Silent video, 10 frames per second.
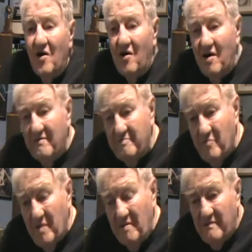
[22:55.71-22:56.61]
or
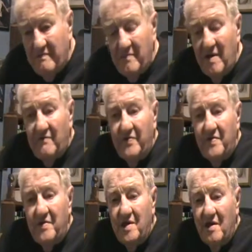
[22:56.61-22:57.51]
if
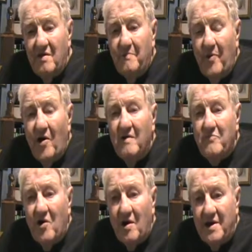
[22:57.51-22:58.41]
the other part of
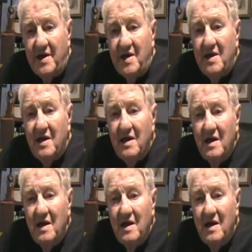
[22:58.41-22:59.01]
Marquee,